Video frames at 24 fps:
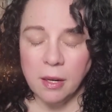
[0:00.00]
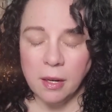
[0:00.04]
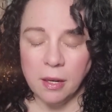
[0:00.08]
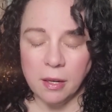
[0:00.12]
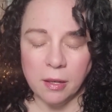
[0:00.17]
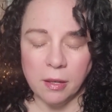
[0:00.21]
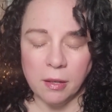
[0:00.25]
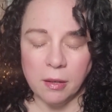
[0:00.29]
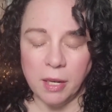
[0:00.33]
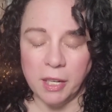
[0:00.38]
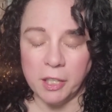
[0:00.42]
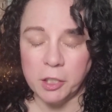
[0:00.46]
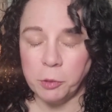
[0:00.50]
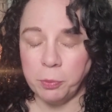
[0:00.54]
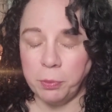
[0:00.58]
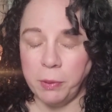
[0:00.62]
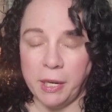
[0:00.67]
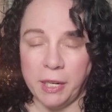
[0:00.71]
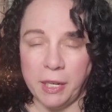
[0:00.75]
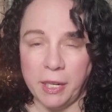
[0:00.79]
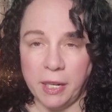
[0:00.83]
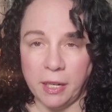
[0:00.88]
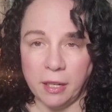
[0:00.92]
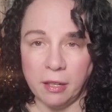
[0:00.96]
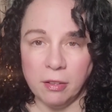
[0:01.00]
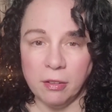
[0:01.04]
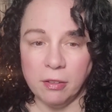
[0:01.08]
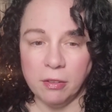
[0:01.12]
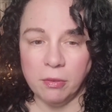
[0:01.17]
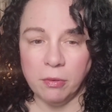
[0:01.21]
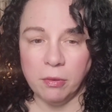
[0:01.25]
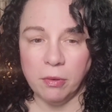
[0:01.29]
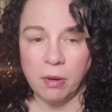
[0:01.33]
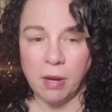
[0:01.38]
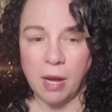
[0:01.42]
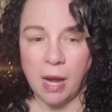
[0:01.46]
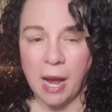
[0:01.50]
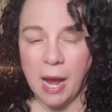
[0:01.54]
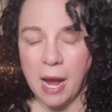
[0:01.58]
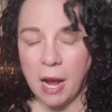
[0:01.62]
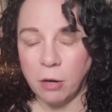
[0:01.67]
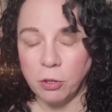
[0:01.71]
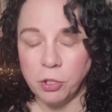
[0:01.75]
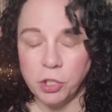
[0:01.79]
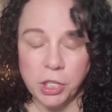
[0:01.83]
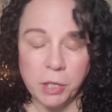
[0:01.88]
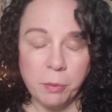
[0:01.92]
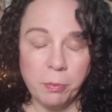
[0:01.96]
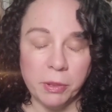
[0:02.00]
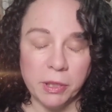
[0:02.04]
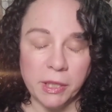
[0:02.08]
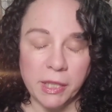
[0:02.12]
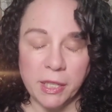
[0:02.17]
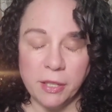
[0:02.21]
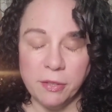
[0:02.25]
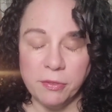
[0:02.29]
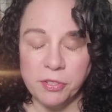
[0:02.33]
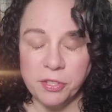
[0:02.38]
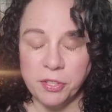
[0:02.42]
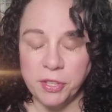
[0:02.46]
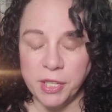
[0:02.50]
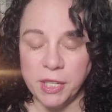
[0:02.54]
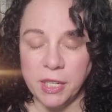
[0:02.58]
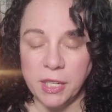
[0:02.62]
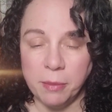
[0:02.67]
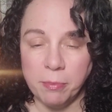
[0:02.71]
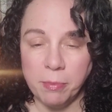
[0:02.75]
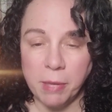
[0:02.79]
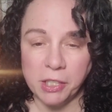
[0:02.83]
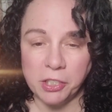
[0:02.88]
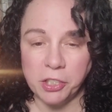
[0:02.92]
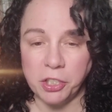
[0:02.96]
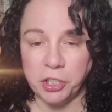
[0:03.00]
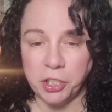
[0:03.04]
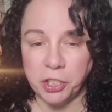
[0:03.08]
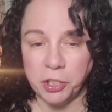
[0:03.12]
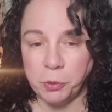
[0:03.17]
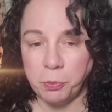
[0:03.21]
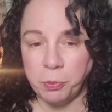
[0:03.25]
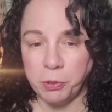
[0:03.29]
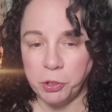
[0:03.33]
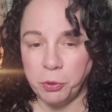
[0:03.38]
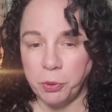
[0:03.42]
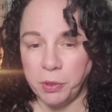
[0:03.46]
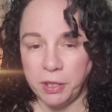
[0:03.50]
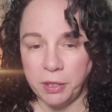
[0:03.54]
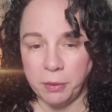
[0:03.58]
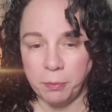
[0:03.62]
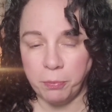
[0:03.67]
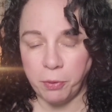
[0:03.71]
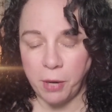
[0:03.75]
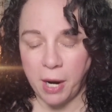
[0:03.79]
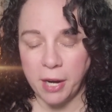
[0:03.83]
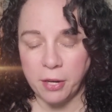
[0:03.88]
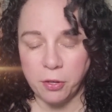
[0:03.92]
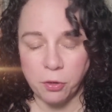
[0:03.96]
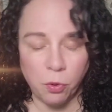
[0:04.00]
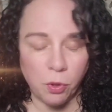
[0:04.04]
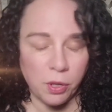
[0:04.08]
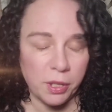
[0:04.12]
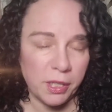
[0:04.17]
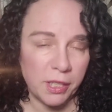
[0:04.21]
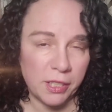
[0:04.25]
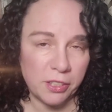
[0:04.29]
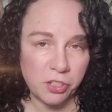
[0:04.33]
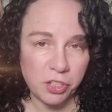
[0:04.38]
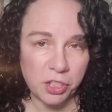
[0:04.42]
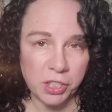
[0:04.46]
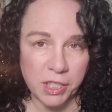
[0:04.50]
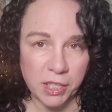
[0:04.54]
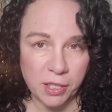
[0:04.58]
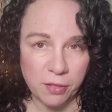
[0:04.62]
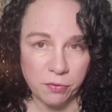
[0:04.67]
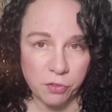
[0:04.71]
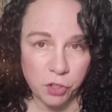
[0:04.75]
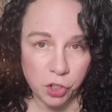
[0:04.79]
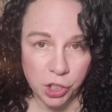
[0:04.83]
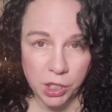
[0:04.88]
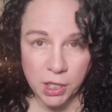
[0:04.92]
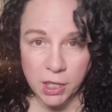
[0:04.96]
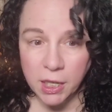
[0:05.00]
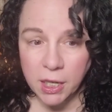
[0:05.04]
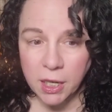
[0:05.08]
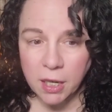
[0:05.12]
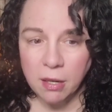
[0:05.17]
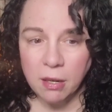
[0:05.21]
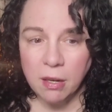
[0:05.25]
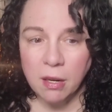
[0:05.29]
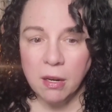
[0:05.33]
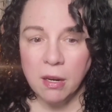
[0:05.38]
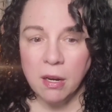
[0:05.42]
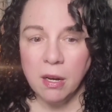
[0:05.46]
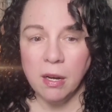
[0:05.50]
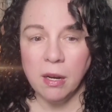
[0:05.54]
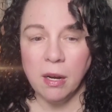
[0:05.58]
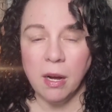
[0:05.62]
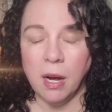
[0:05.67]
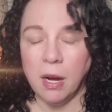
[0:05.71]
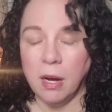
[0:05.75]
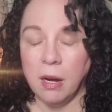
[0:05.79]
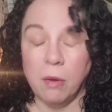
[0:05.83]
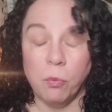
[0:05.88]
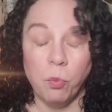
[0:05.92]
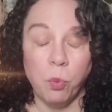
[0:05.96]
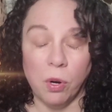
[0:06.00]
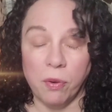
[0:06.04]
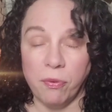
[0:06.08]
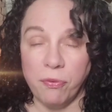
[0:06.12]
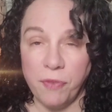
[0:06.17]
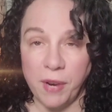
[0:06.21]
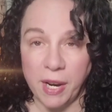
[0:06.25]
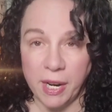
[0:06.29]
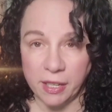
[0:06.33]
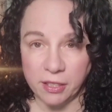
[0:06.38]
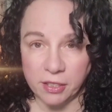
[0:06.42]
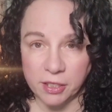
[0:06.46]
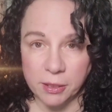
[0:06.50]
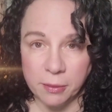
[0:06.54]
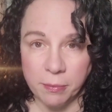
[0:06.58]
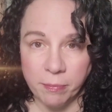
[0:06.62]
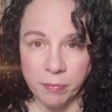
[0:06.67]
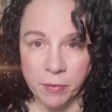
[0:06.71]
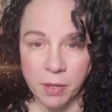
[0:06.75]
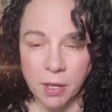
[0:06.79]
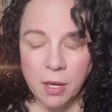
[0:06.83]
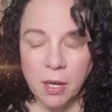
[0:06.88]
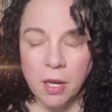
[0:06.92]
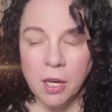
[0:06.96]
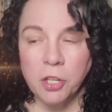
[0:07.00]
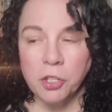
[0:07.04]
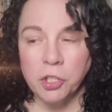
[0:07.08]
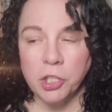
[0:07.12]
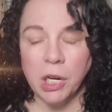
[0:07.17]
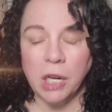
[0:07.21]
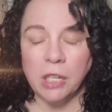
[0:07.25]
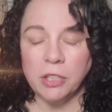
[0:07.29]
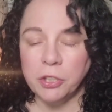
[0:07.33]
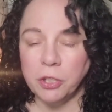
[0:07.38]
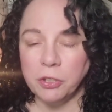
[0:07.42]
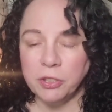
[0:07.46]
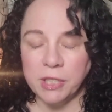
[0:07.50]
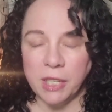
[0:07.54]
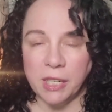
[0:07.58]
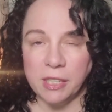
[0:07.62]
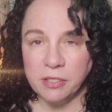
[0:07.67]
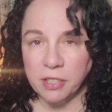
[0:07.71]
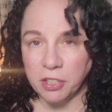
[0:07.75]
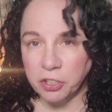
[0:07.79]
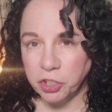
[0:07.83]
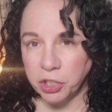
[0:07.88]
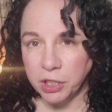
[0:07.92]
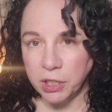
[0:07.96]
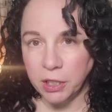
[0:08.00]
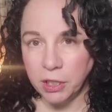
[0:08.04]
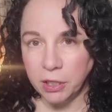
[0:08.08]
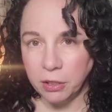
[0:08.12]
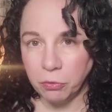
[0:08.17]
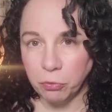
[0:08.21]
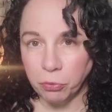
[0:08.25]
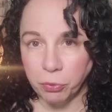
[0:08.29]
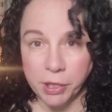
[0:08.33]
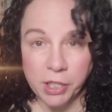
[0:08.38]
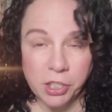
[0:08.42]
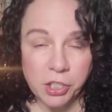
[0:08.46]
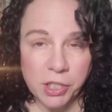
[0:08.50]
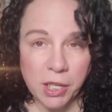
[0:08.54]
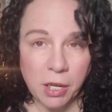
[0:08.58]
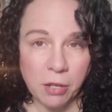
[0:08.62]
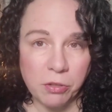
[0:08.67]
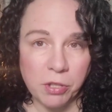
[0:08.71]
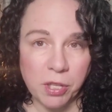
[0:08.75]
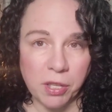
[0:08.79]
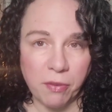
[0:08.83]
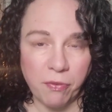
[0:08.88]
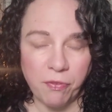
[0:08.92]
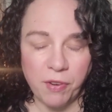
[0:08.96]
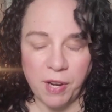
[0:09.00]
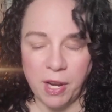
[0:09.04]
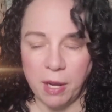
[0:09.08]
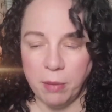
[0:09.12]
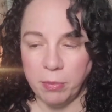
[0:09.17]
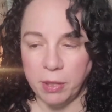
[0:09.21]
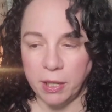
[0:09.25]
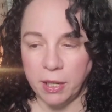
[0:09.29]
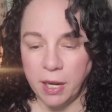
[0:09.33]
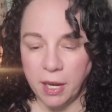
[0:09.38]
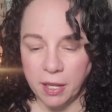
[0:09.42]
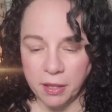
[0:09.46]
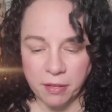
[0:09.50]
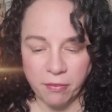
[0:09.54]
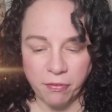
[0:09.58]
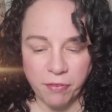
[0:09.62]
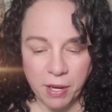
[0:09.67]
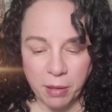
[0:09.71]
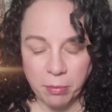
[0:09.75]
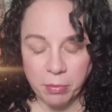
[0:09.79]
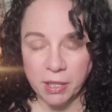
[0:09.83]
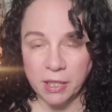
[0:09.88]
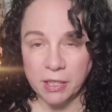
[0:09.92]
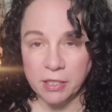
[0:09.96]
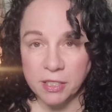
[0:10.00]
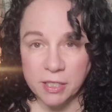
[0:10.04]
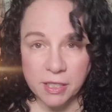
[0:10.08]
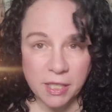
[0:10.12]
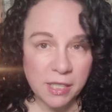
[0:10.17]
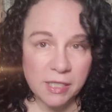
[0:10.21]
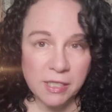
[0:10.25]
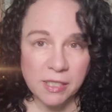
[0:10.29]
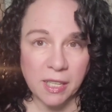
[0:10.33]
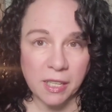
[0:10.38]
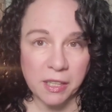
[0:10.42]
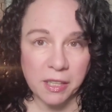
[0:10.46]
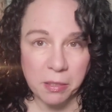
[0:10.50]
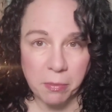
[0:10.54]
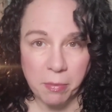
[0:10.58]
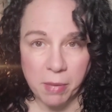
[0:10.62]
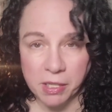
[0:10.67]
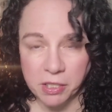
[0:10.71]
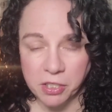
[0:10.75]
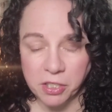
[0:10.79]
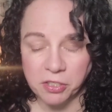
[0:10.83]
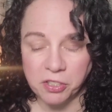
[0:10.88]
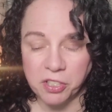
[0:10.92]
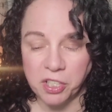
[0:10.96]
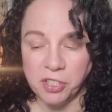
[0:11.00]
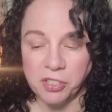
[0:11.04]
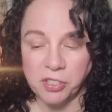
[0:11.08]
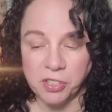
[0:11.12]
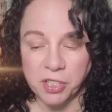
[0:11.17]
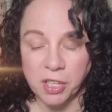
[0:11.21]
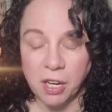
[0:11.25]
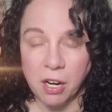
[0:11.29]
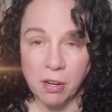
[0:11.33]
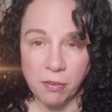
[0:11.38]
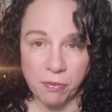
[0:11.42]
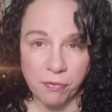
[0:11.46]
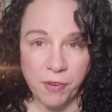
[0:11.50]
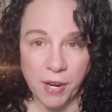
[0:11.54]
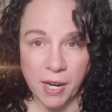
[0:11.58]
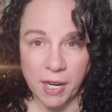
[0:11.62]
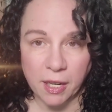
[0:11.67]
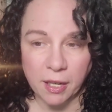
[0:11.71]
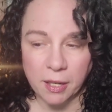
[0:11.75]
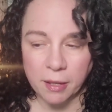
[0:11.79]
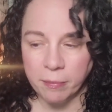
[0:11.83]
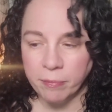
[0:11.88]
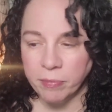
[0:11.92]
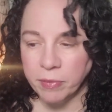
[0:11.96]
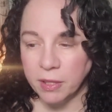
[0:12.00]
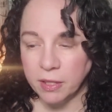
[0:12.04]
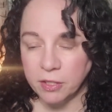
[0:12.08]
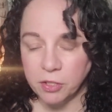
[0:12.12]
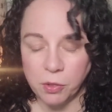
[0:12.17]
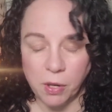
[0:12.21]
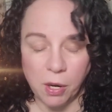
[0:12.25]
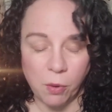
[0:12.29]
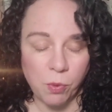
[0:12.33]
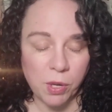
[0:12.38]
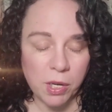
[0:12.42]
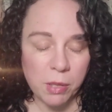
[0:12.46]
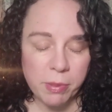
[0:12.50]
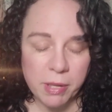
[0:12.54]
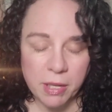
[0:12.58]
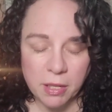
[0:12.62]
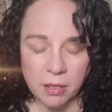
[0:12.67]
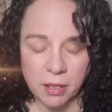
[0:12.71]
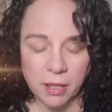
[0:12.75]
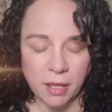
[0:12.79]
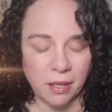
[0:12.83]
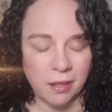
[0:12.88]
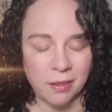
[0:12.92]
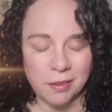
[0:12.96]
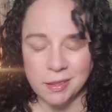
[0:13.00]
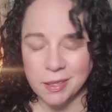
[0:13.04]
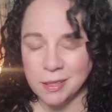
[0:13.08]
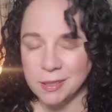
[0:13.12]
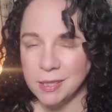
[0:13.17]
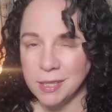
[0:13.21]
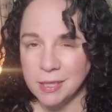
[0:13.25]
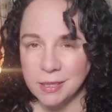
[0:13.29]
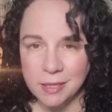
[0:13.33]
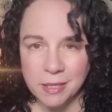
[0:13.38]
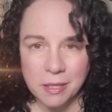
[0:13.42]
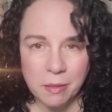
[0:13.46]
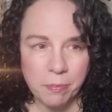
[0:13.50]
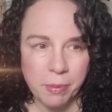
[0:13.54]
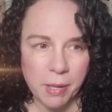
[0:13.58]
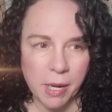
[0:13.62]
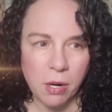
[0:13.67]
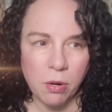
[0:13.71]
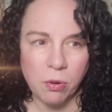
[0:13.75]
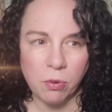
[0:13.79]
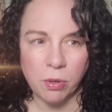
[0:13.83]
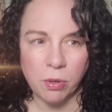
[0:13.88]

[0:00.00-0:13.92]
explaining how she believes the messages between Brad Norton and Steve G were faked. She also says that she reached out to the family and the family insists that the messages are fake. So I want to be clear. This isn't about